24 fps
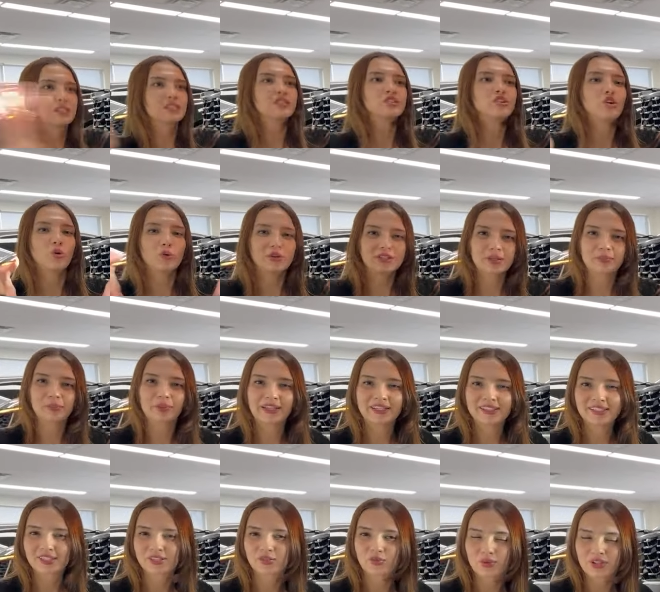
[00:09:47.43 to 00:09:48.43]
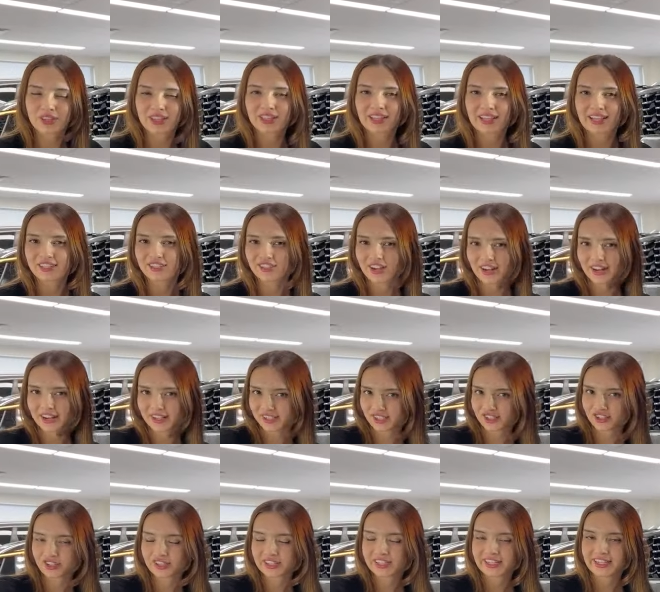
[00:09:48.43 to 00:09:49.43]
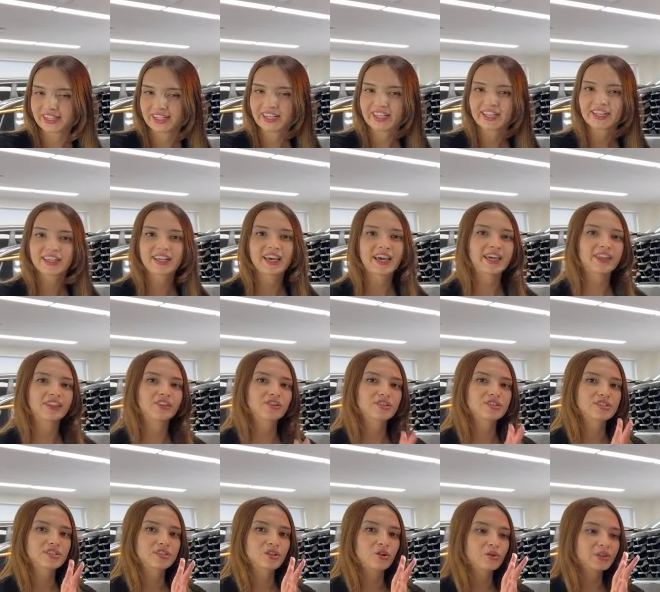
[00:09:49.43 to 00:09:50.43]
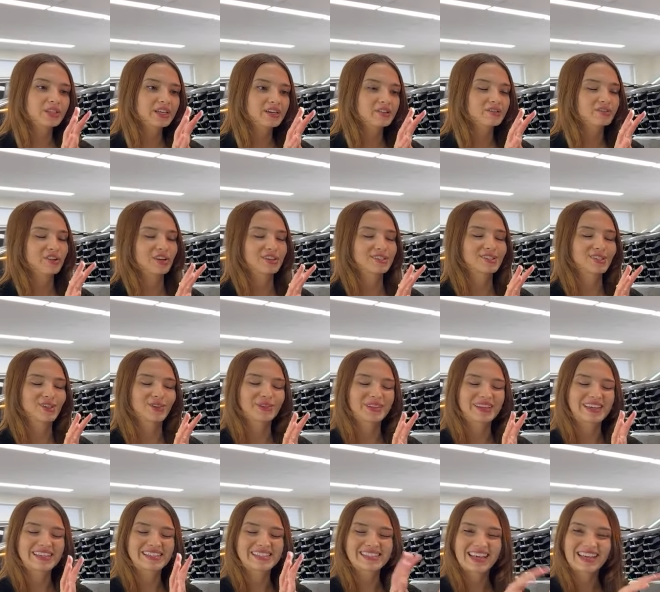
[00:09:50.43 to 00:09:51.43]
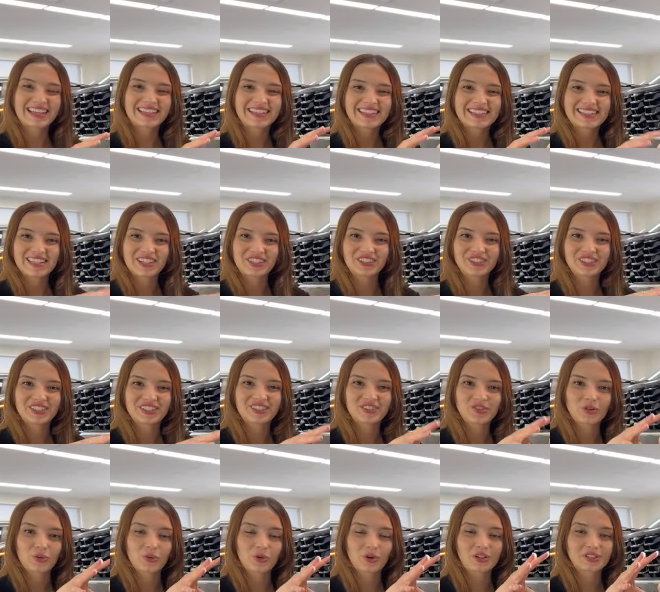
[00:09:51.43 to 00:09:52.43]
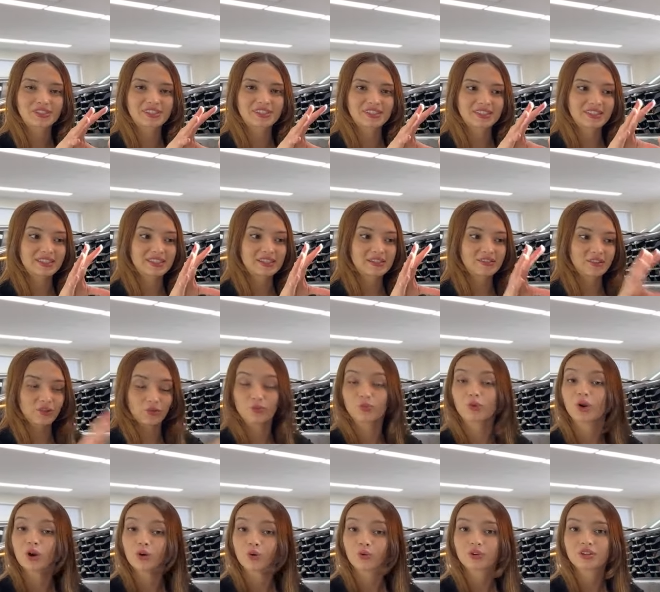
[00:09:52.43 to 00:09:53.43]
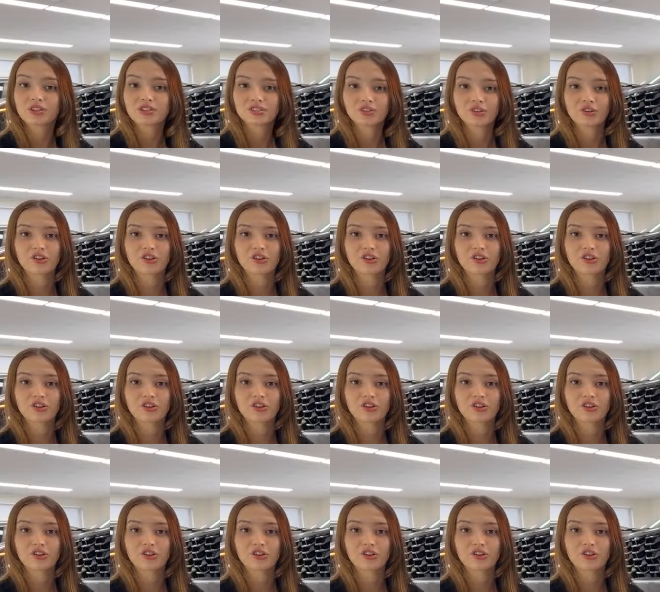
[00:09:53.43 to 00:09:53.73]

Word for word: go into places where the light's not necessarily needed, and they're slowly, not slowly, slightly tilted towards the road.